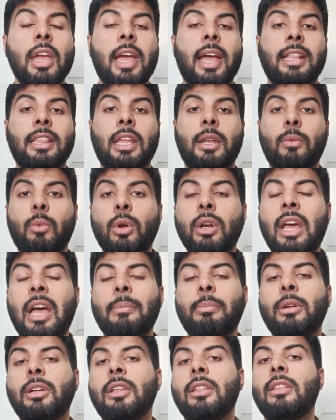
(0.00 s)
And then what
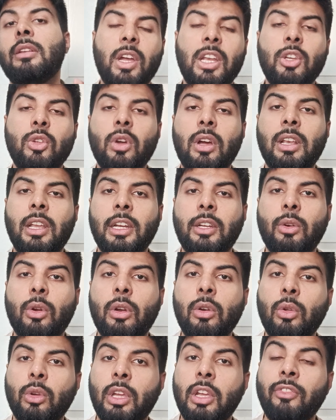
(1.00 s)
happened is when you are later
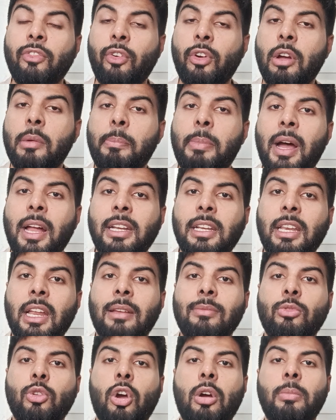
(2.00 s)
on looking for a
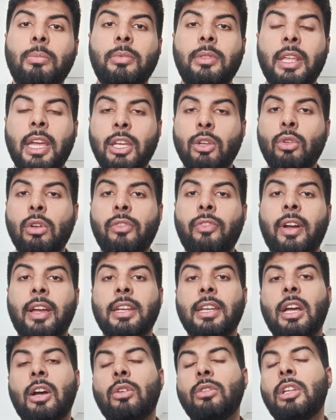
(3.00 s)
part-time job, then you'll
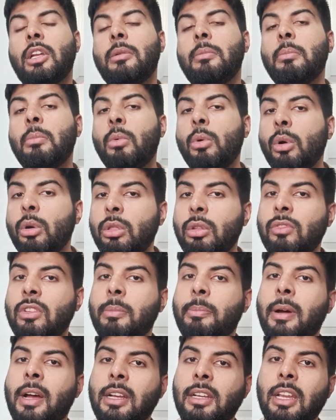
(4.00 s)
find out that most of the
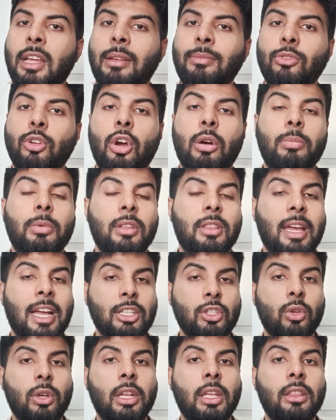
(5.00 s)
part-time job is
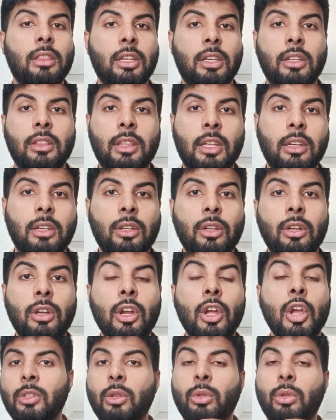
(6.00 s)
actually in city center.